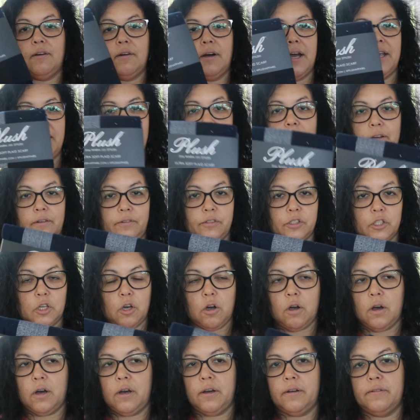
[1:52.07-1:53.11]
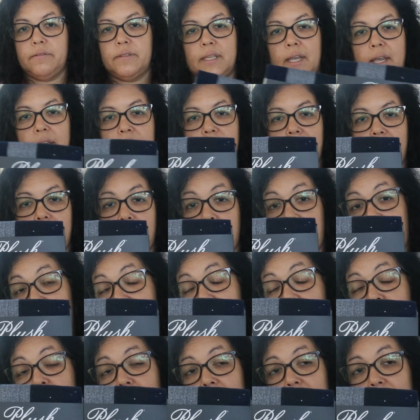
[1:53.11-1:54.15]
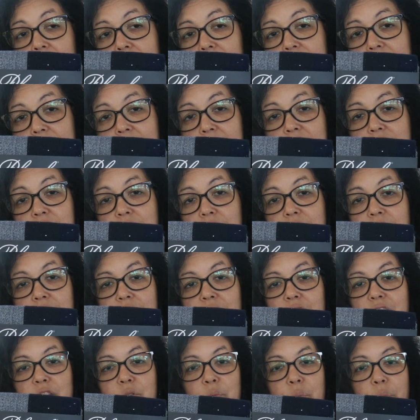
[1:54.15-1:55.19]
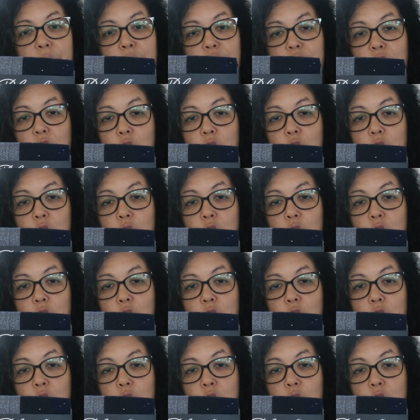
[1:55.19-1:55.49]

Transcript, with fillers: I love scarves and they make great accessories with